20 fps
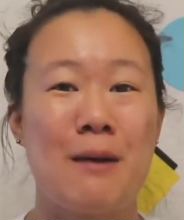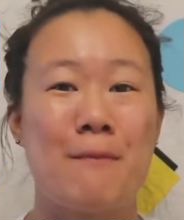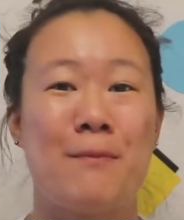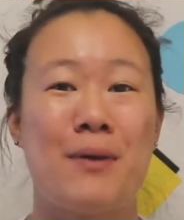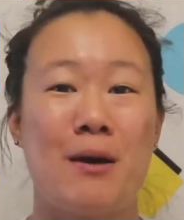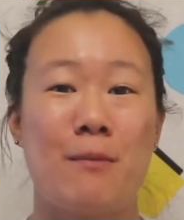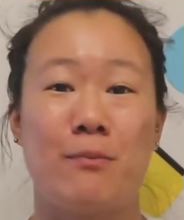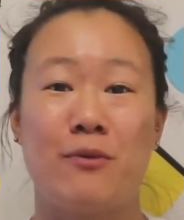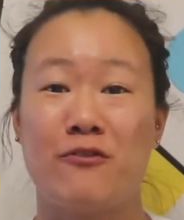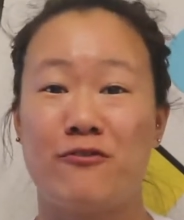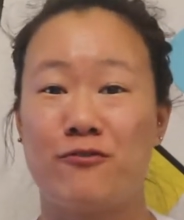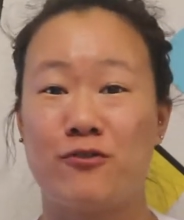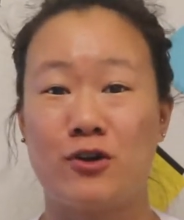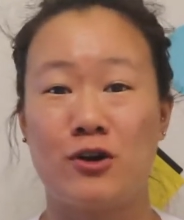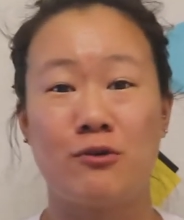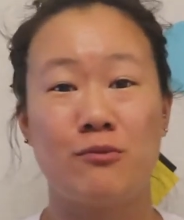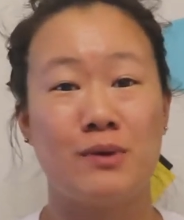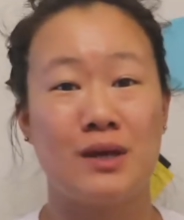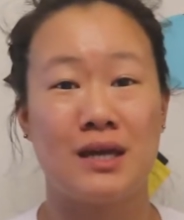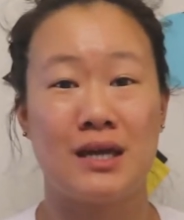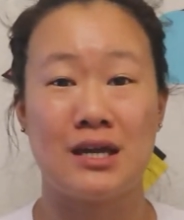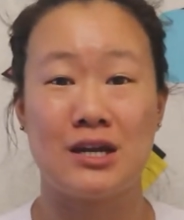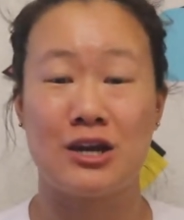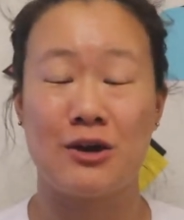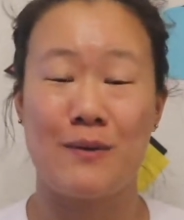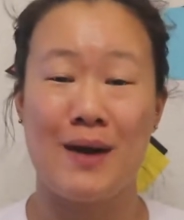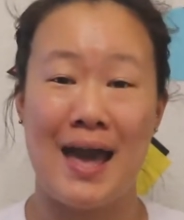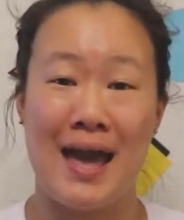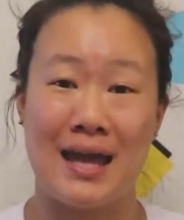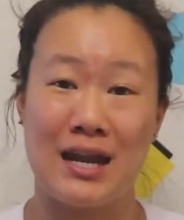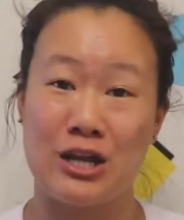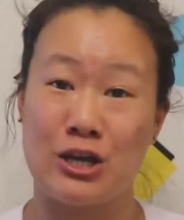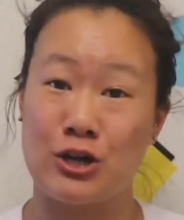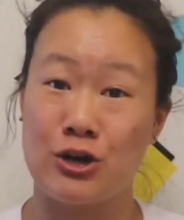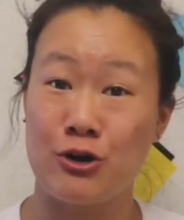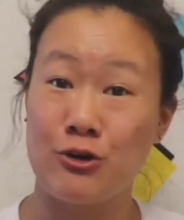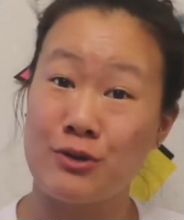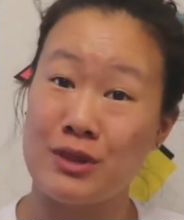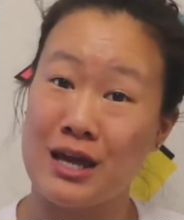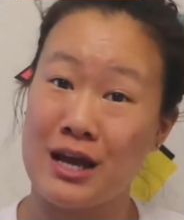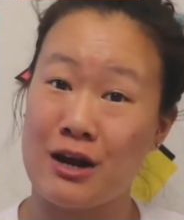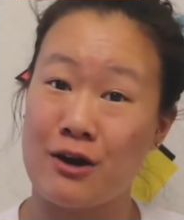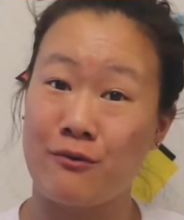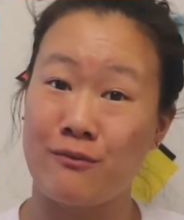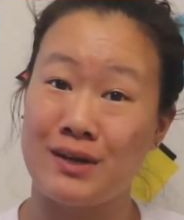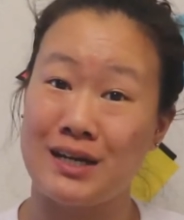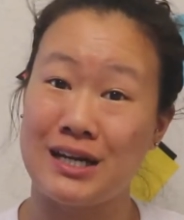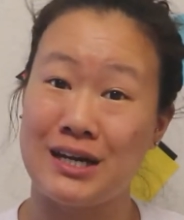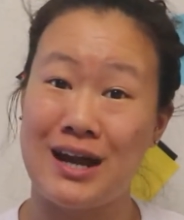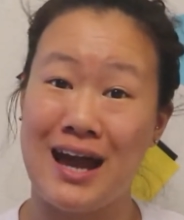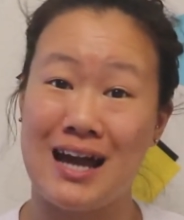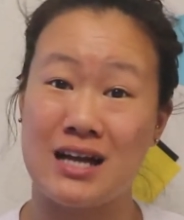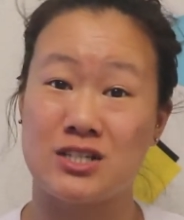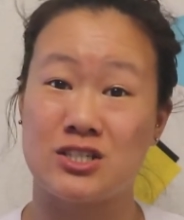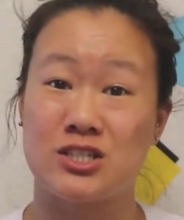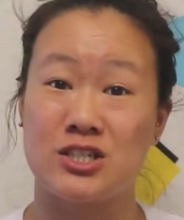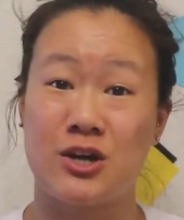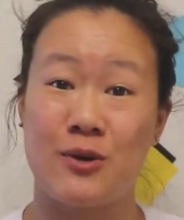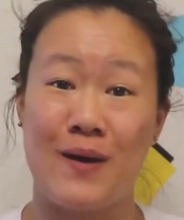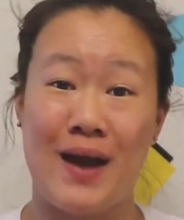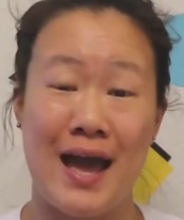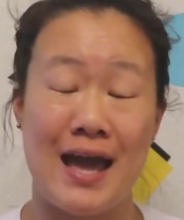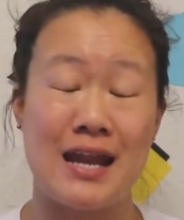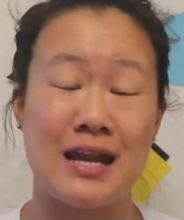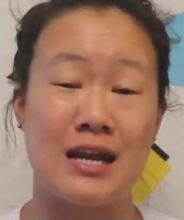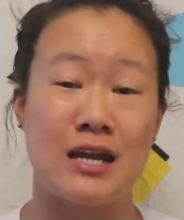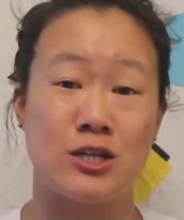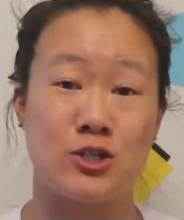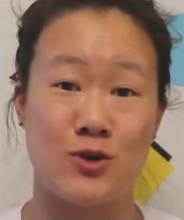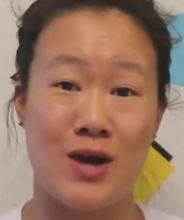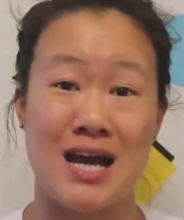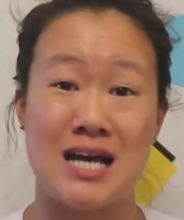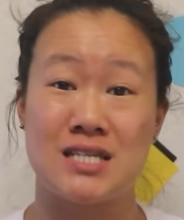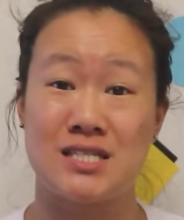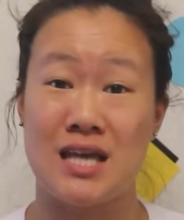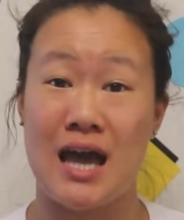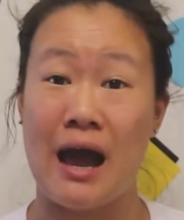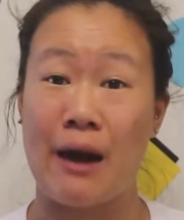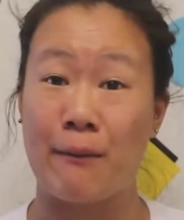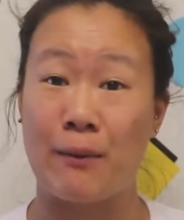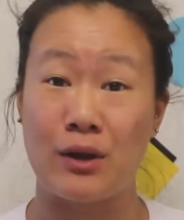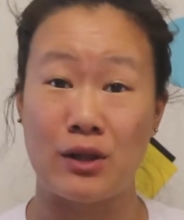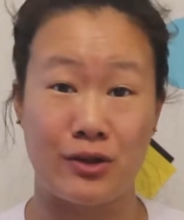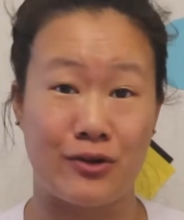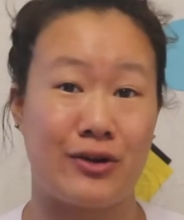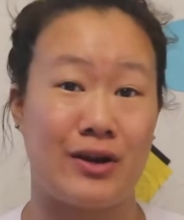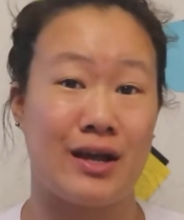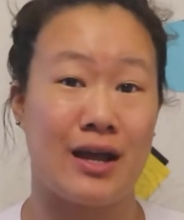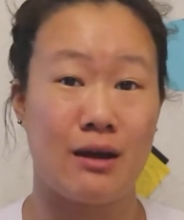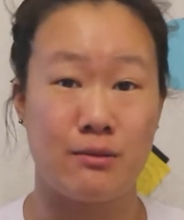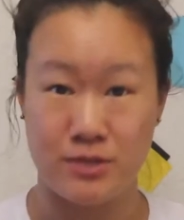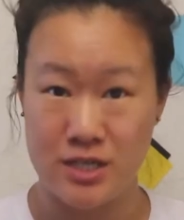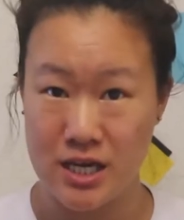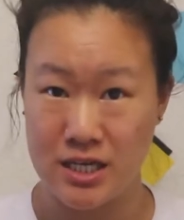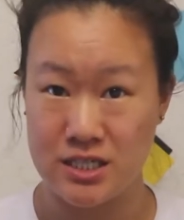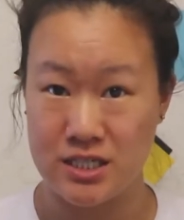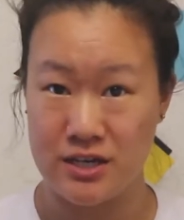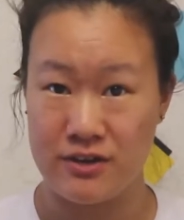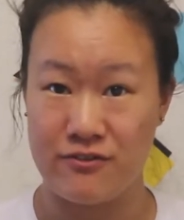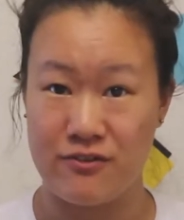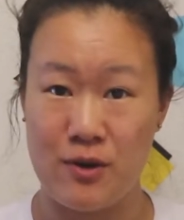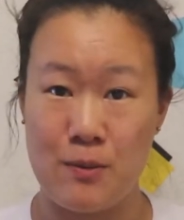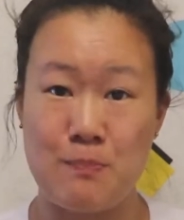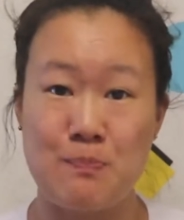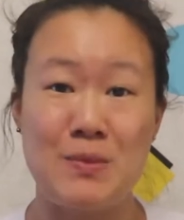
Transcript: But before we can go ahead and go there, we need to actually go ahead and address our learning objective.